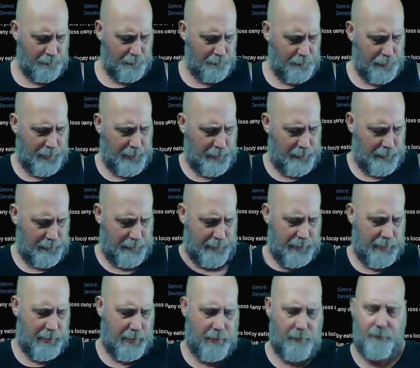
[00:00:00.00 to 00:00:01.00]

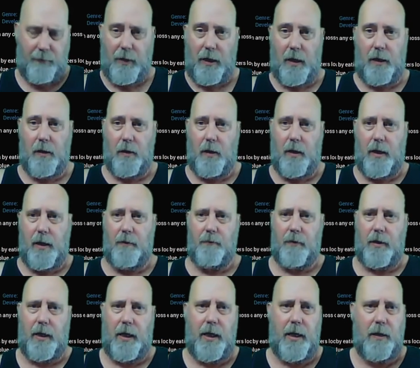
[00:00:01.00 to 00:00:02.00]
apparently I've got
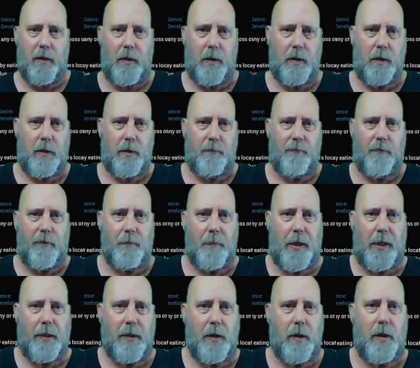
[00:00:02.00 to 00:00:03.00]
every hair from
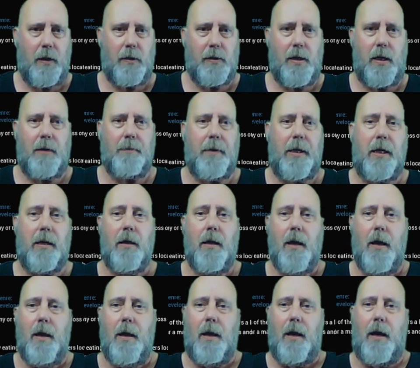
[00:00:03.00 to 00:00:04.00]
my dogs on me.
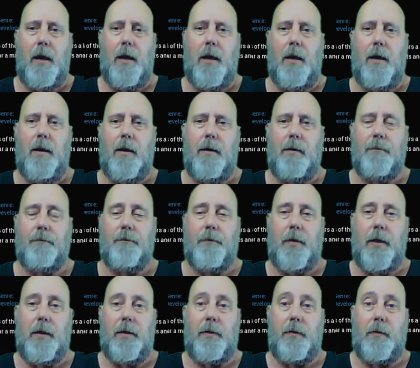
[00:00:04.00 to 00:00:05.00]

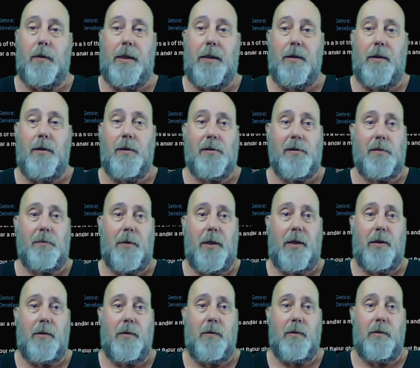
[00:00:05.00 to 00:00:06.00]
I've got 3 dogs of
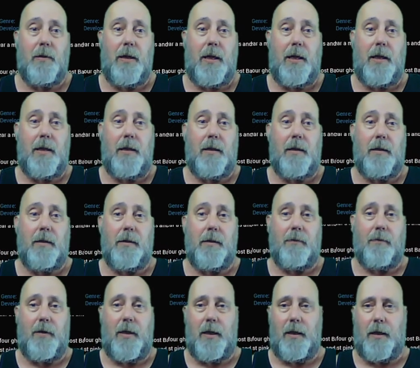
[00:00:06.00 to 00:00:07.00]
my own, and
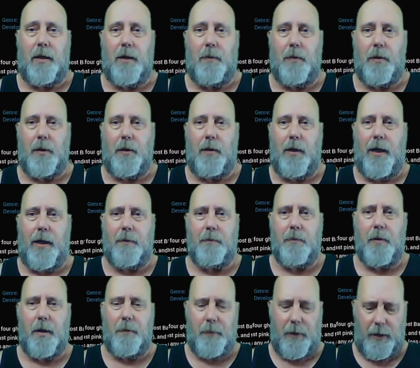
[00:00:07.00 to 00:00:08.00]
I've got a couple of
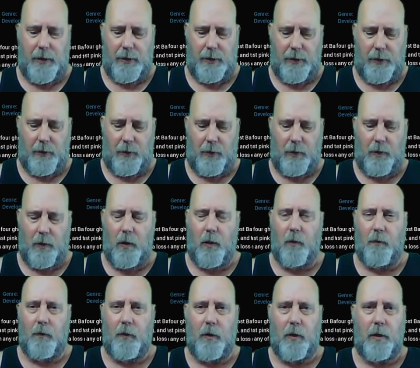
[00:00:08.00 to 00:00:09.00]
grand puppies that are
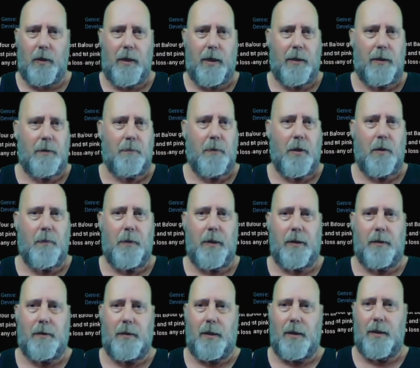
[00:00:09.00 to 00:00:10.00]
over at the
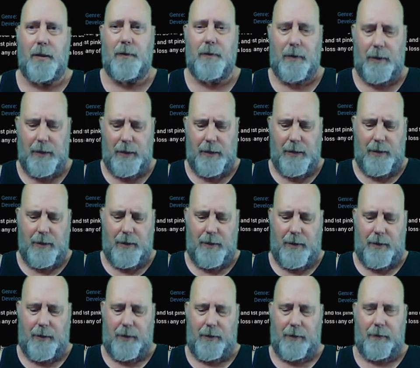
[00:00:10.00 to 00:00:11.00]
moment,
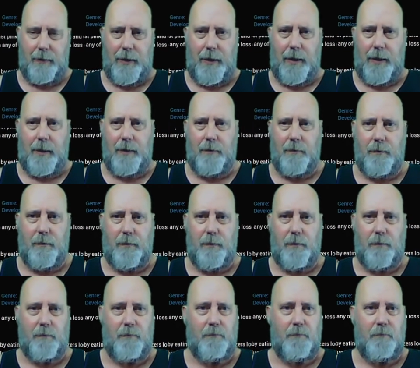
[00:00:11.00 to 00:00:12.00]
and they
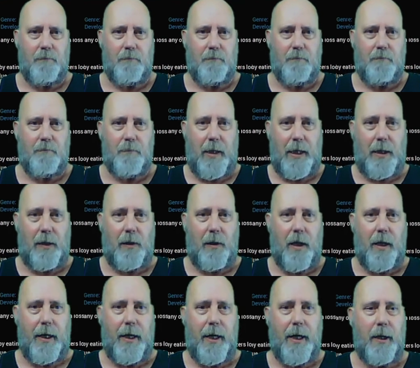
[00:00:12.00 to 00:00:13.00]
make a
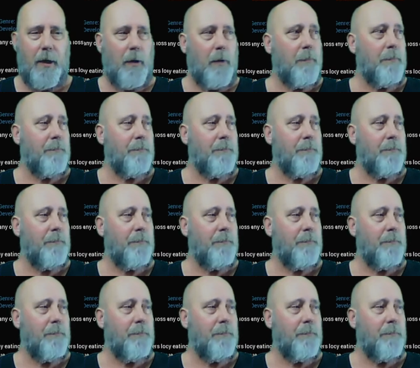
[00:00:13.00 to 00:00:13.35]
lot of hair